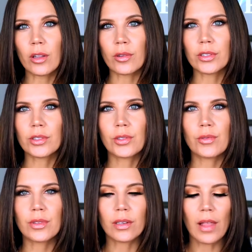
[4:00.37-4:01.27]
close
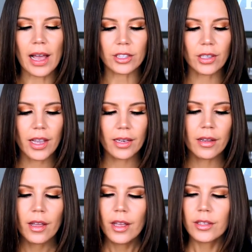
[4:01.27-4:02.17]
to the lash
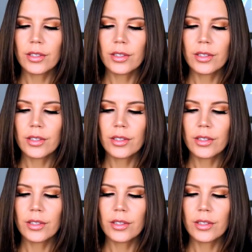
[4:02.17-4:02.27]
line.